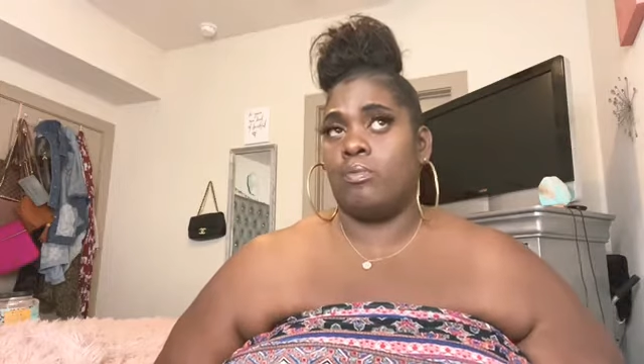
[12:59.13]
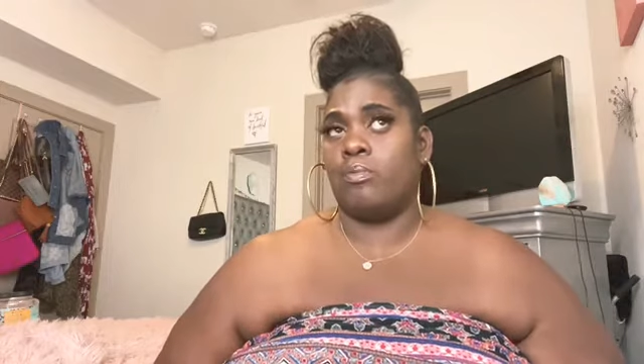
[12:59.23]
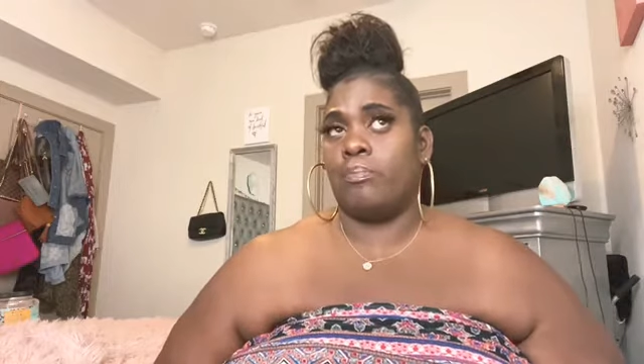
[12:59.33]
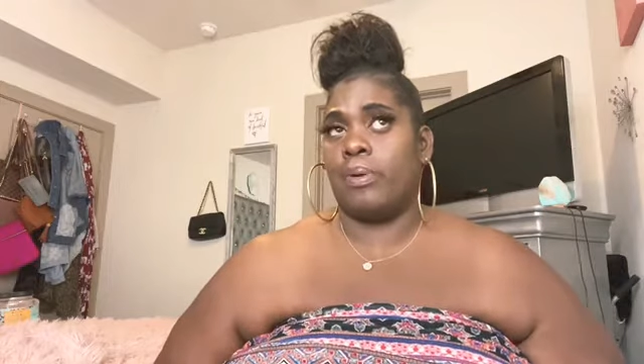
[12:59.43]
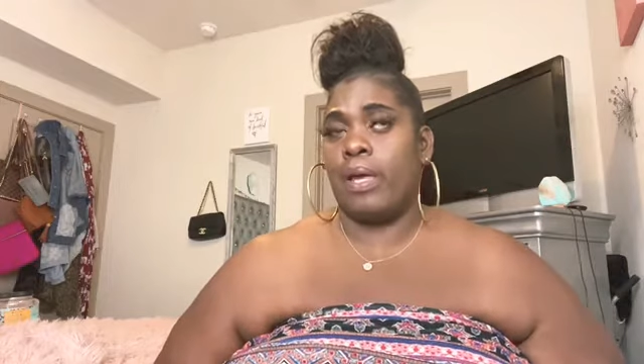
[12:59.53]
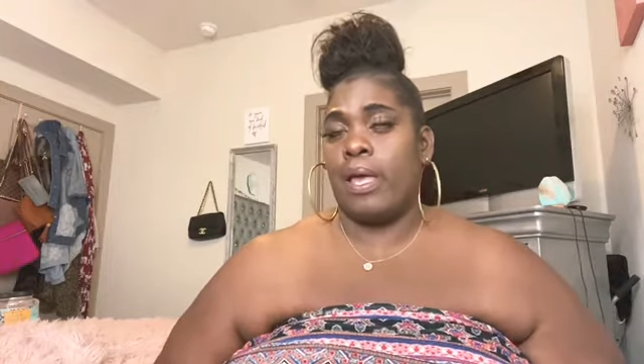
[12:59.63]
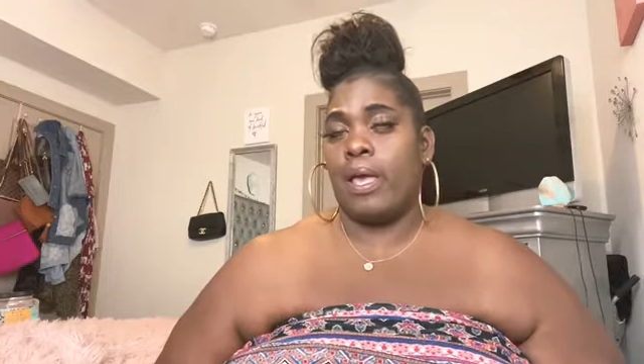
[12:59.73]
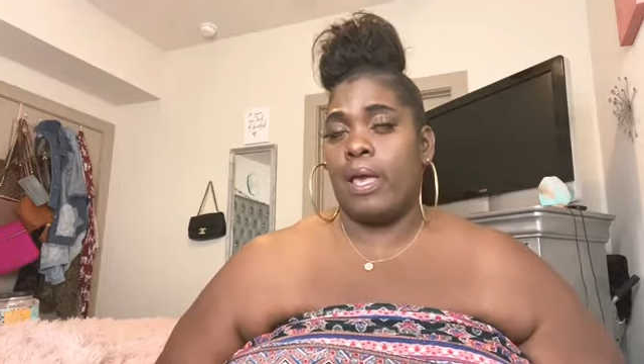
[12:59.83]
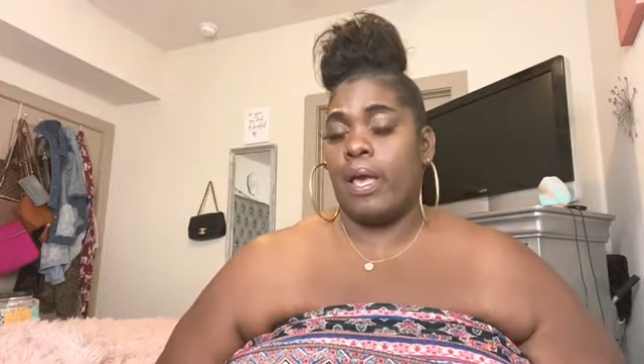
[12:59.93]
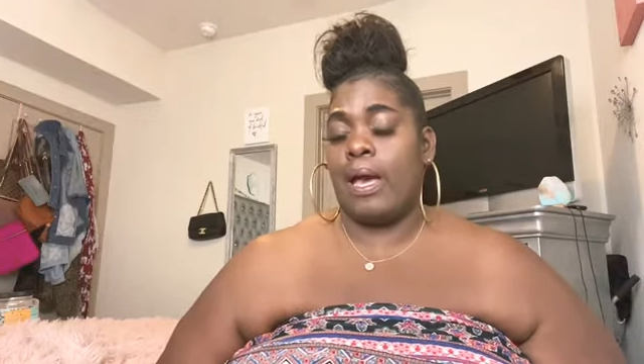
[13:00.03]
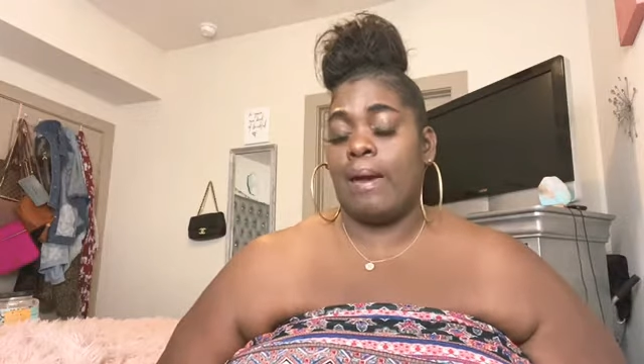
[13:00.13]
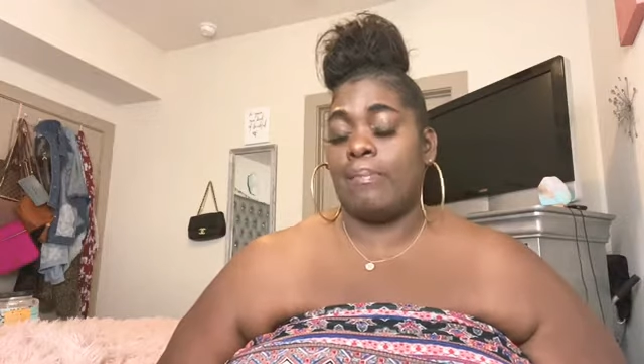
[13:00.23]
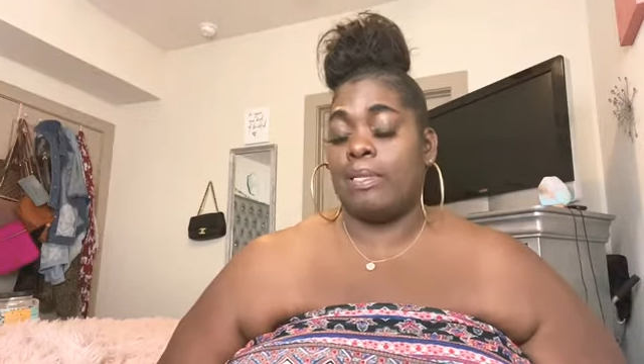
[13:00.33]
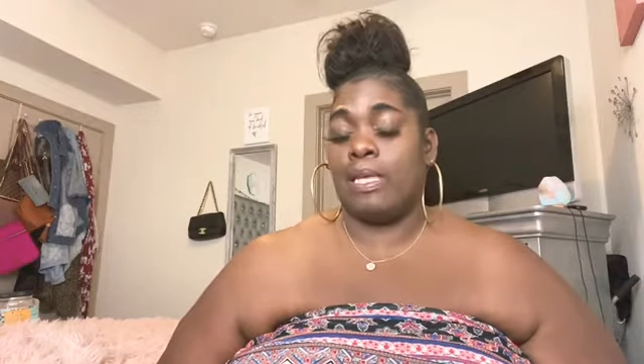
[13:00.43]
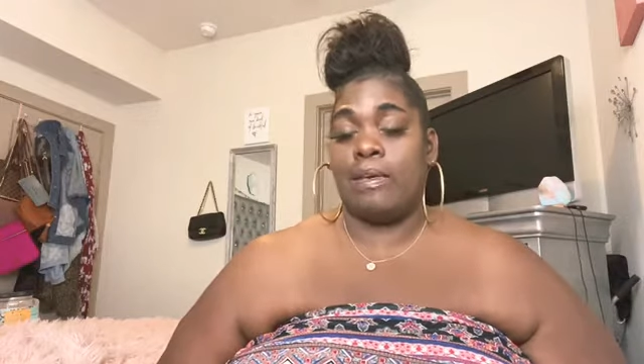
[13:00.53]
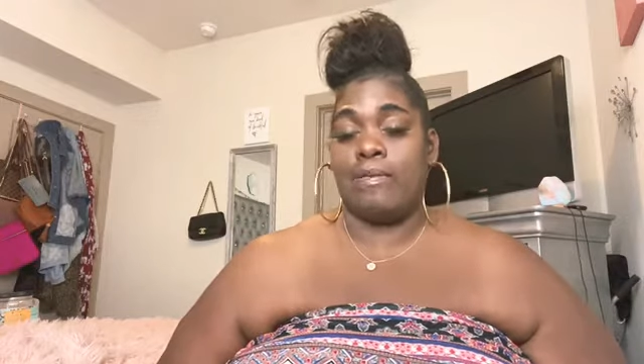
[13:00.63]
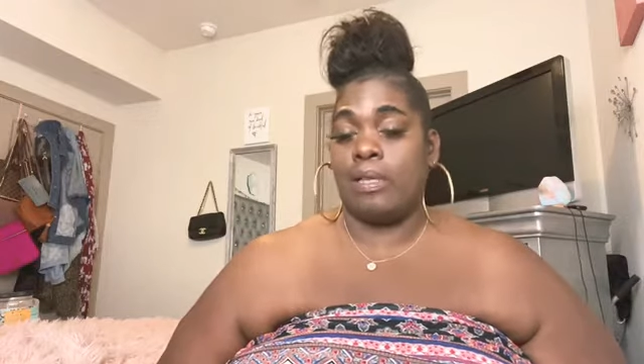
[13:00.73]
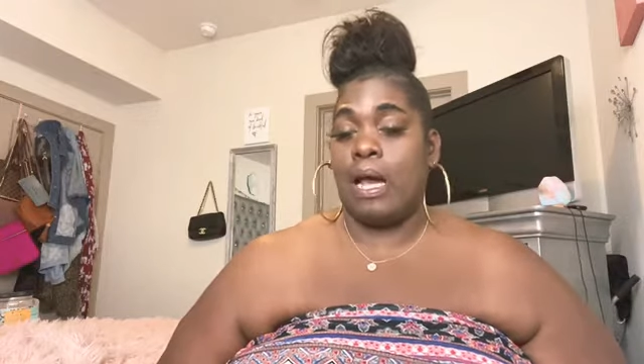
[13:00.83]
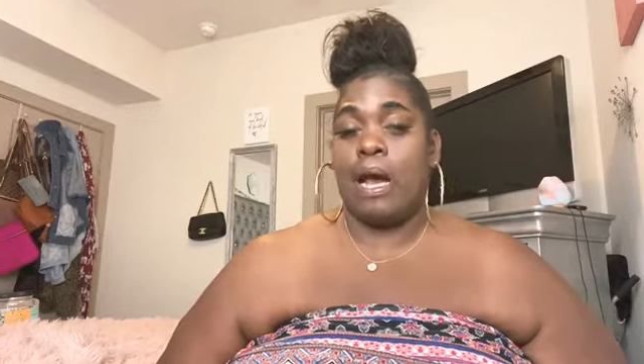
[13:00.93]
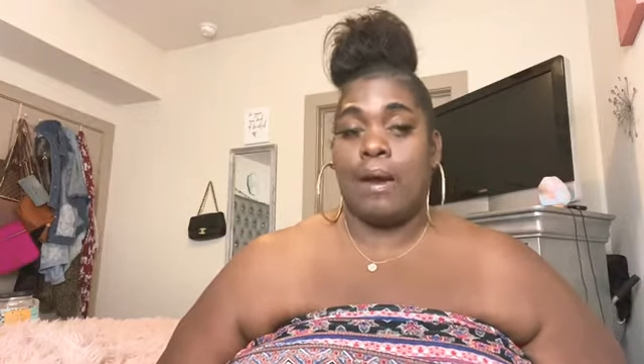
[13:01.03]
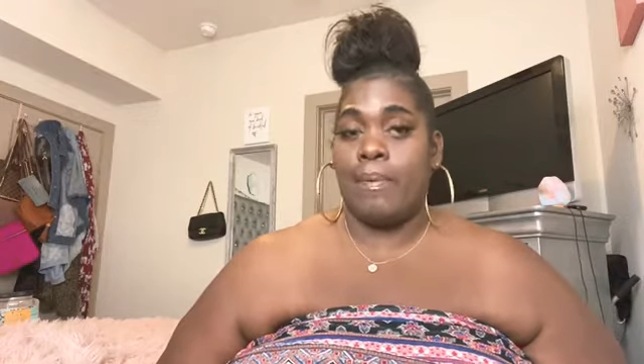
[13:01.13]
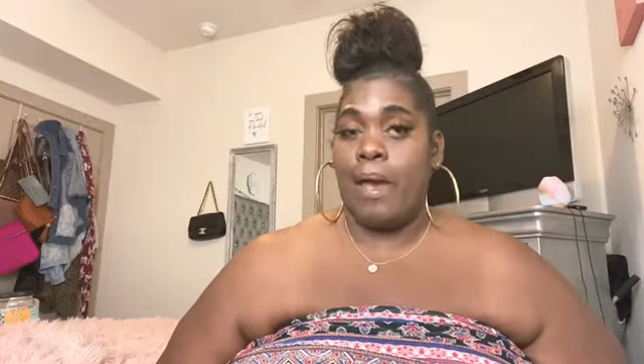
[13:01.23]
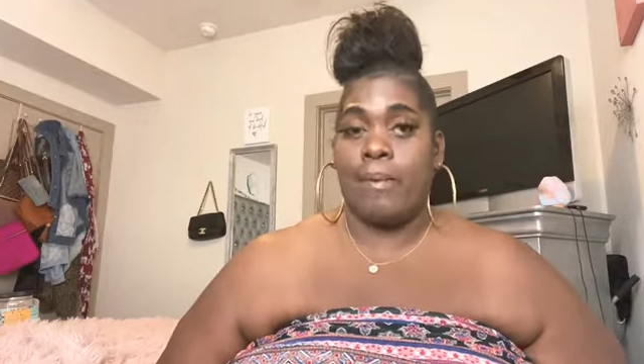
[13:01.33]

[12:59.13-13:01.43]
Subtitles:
But I believe in the higher power.